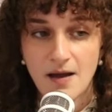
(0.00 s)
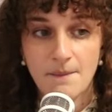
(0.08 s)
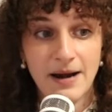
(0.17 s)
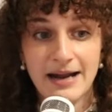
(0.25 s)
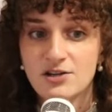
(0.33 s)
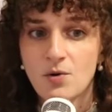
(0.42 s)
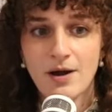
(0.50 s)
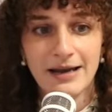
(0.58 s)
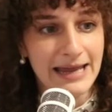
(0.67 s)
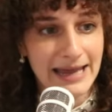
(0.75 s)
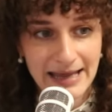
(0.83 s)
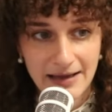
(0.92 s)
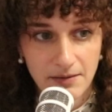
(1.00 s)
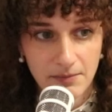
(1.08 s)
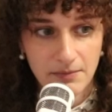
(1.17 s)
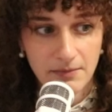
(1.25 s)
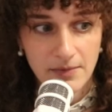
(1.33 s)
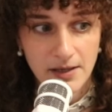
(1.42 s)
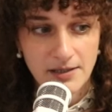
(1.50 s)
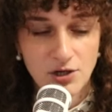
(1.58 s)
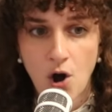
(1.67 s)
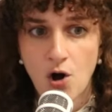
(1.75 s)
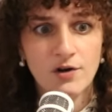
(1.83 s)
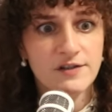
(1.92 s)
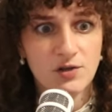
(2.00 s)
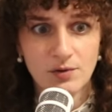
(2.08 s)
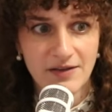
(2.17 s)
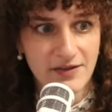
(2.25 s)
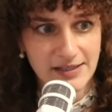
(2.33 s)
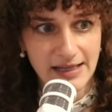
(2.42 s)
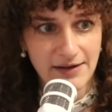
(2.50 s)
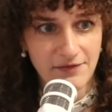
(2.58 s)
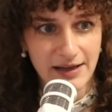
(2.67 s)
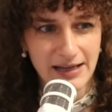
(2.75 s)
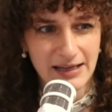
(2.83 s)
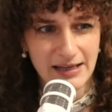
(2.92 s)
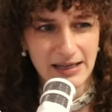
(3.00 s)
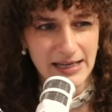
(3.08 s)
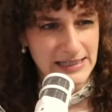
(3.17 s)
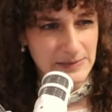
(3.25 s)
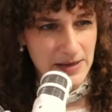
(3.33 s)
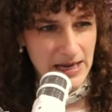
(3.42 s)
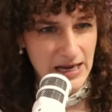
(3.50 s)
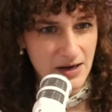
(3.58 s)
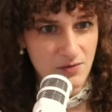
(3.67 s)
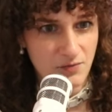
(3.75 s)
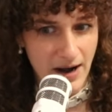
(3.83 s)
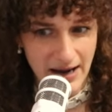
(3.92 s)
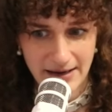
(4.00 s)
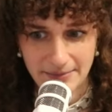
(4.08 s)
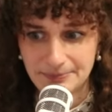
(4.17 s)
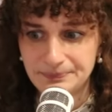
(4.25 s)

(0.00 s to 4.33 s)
but i don't want him to also live his life like he's me right